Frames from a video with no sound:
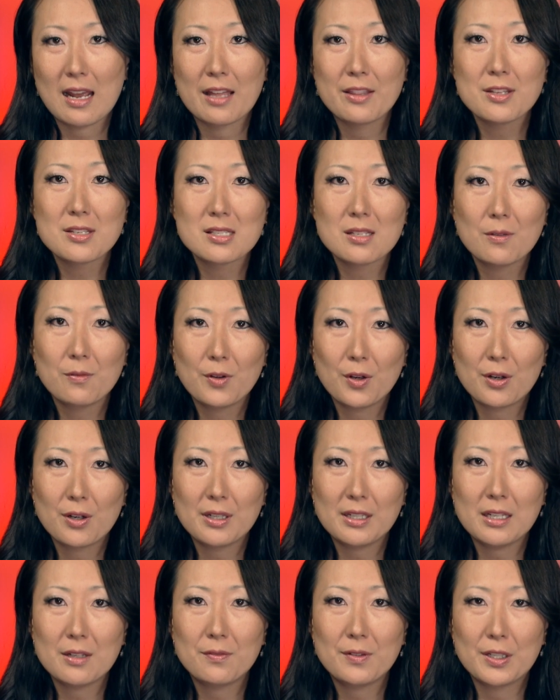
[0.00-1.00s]
and the
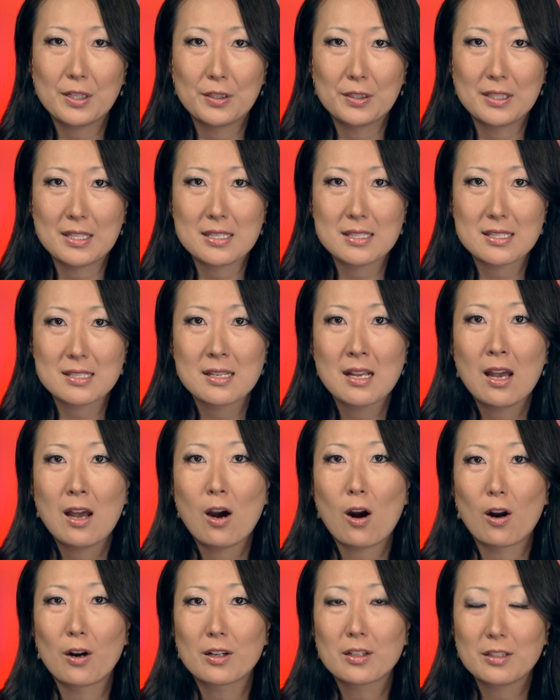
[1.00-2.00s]
severity of illness
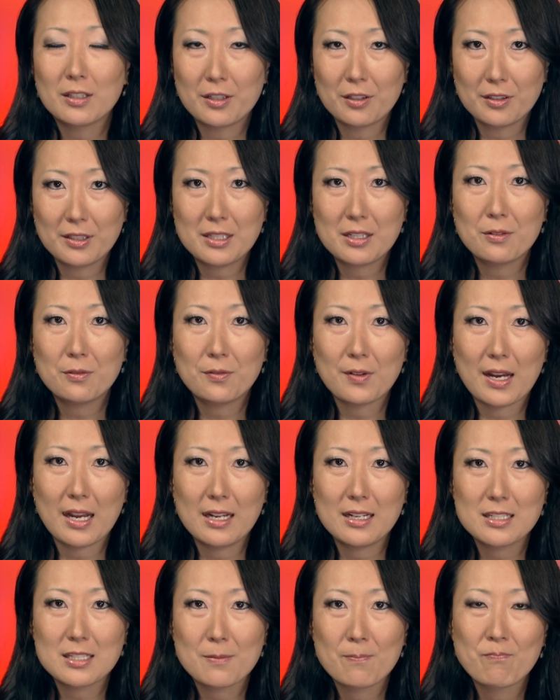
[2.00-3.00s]
are clearly
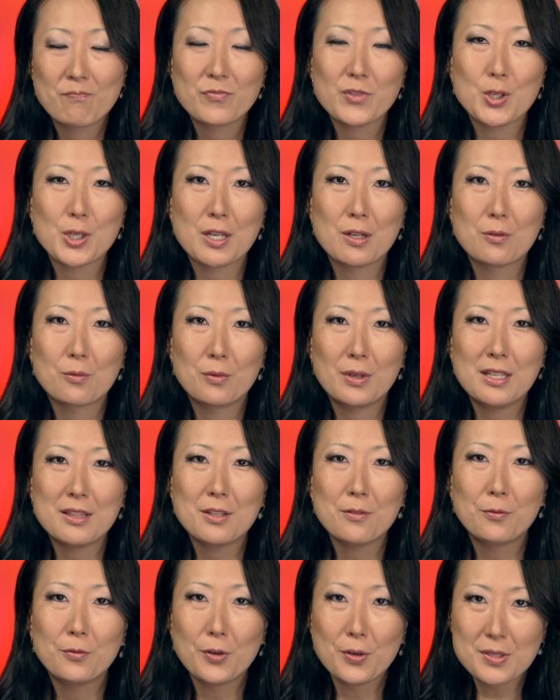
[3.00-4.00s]
defined. You can read
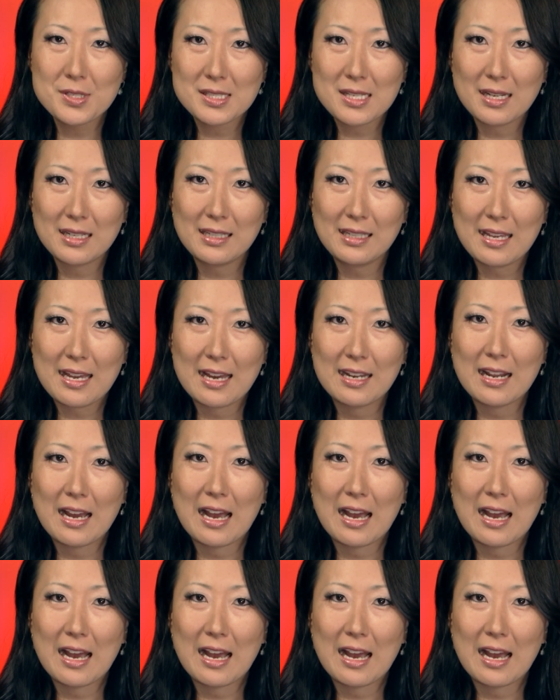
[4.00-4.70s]
the full study at